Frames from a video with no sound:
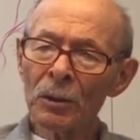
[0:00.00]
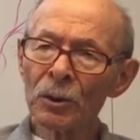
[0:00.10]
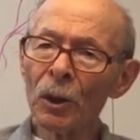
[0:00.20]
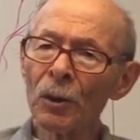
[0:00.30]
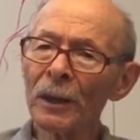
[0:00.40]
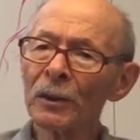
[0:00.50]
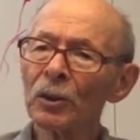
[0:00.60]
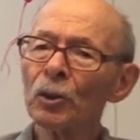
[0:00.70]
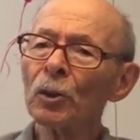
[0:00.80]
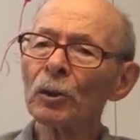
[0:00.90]
So
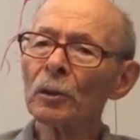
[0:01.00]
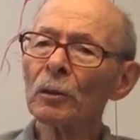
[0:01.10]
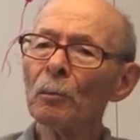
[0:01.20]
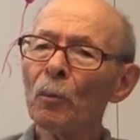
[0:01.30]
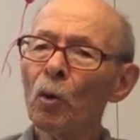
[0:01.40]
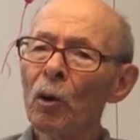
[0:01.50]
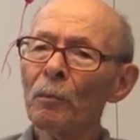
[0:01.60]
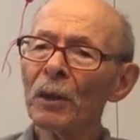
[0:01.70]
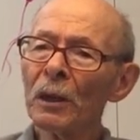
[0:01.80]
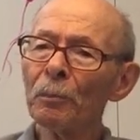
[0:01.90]
they took
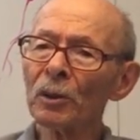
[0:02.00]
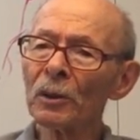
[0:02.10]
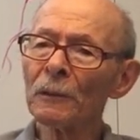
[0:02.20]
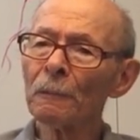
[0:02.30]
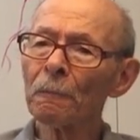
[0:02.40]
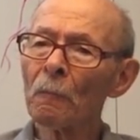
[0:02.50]
more people,